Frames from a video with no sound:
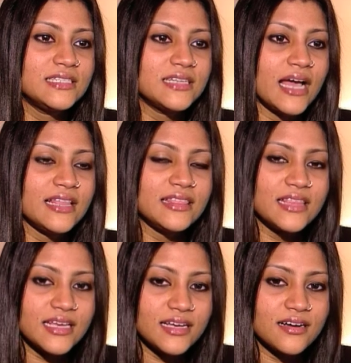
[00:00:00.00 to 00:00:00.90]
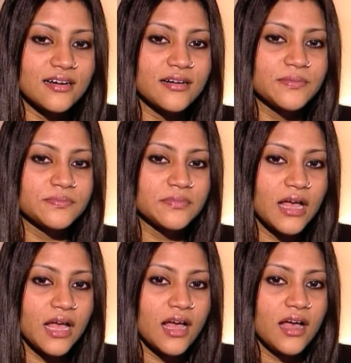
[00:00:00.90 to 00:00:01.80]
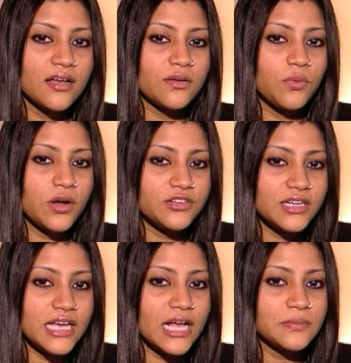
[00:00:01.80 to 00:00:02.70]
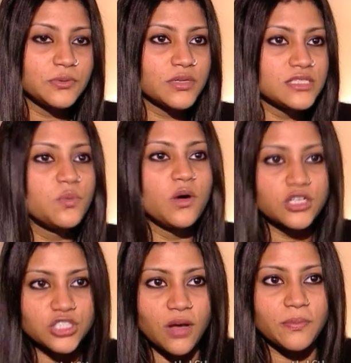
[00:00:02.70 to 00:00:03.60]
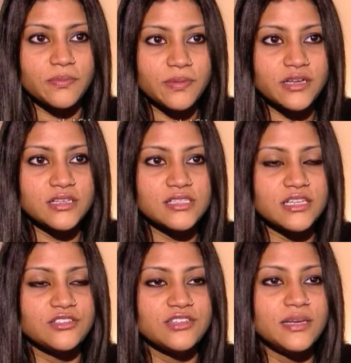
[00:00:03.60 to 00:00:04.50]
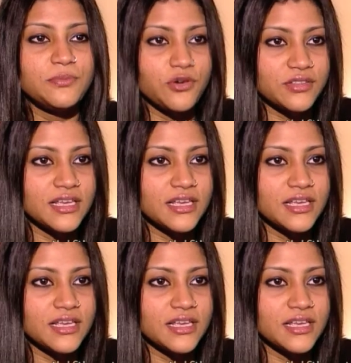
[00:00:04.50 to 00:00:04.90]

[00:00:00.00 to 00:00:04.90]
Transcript: I think what really helped was the workshop, because it really broke